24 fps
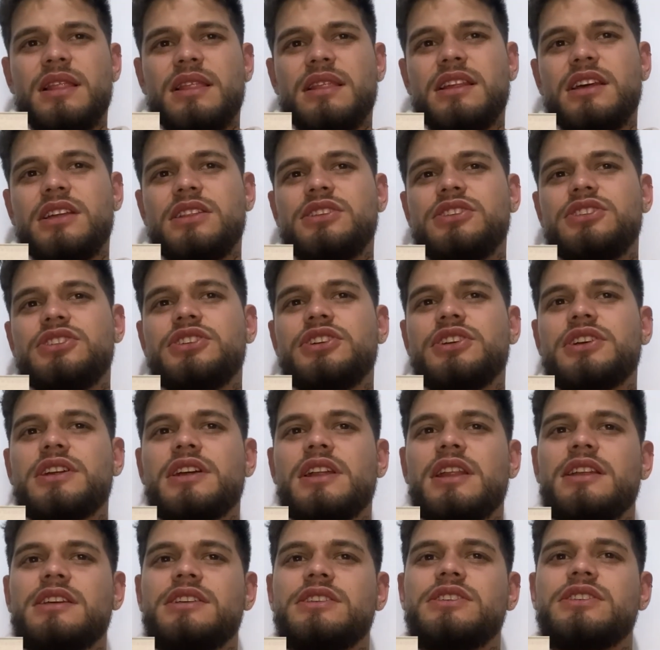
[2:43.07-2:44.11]
Let's
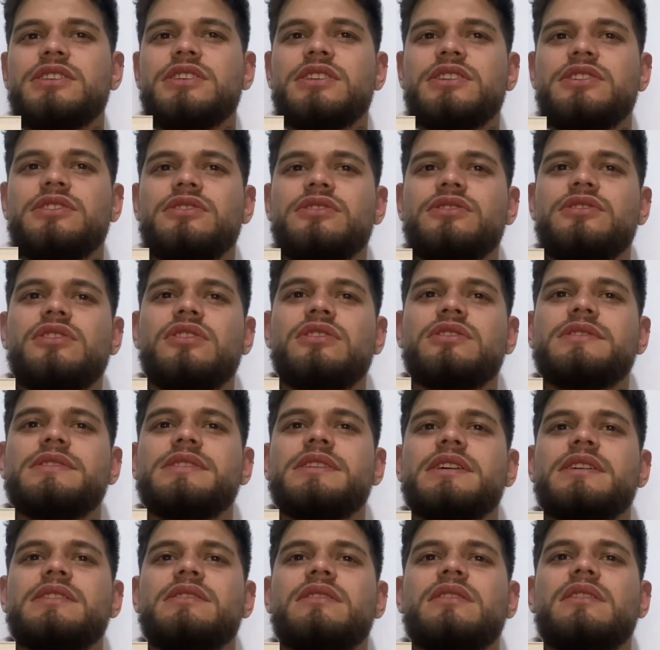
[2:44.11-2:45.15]
generalize Newton's
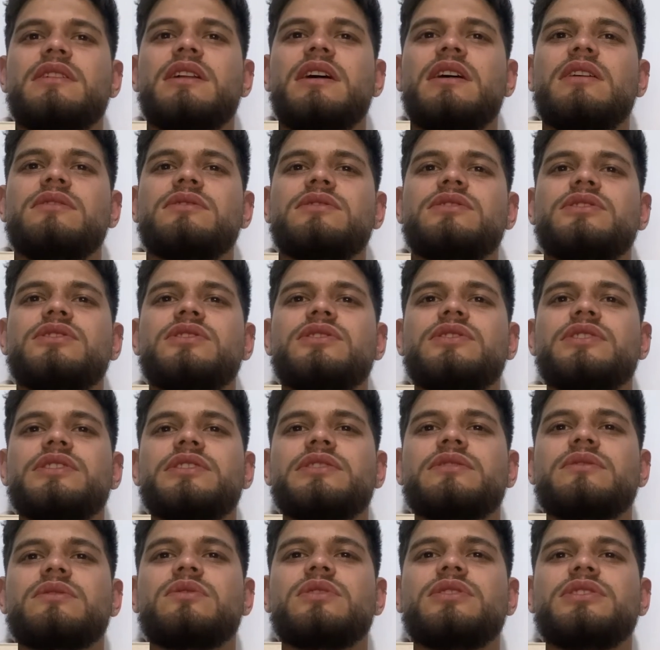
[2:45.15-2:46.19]
second law to
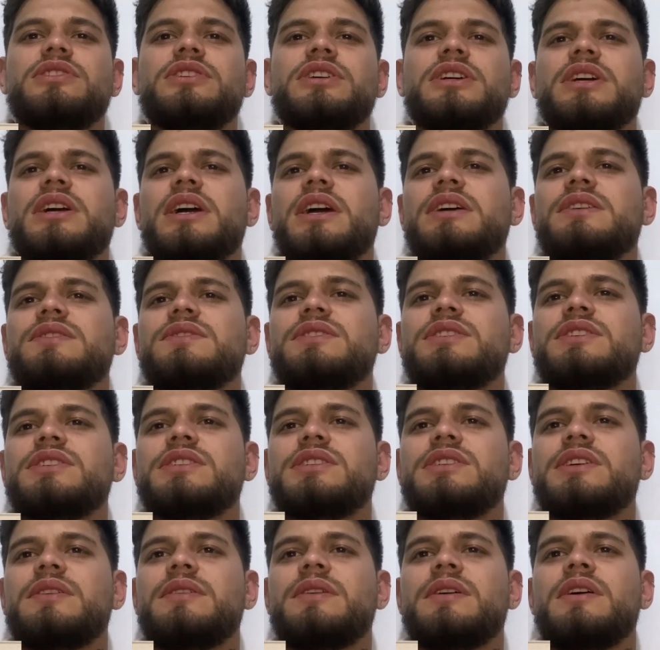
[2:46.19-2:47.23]
include the case
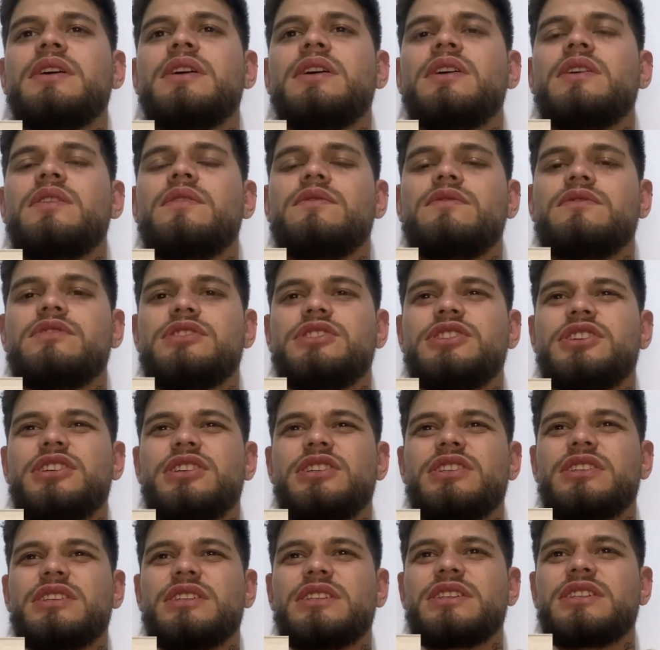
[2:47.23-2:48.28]
system which
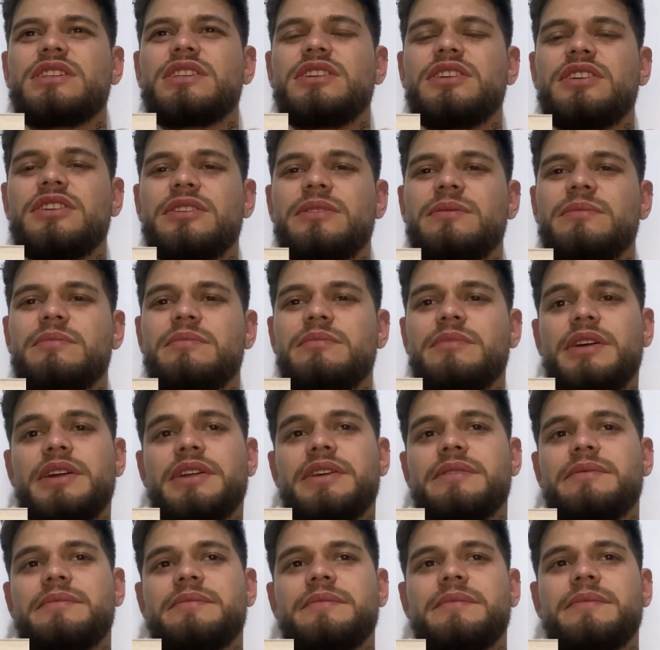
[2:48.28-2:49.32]
a current
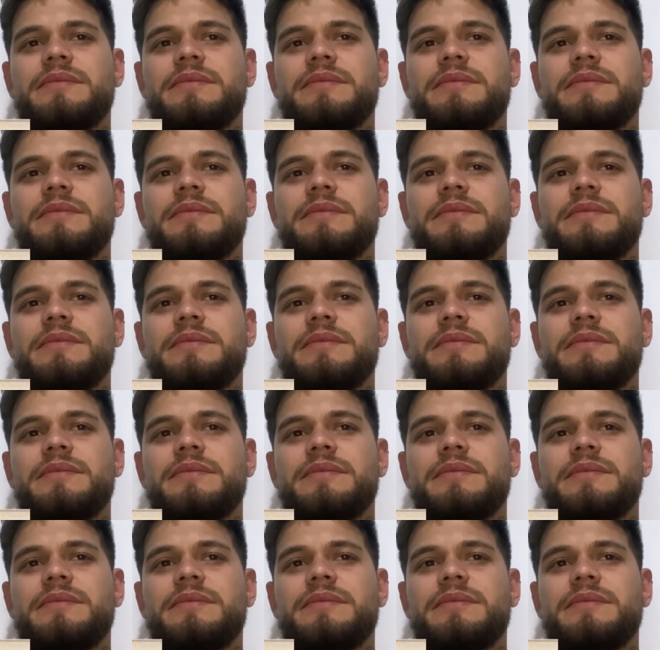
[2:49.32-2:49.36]
vary.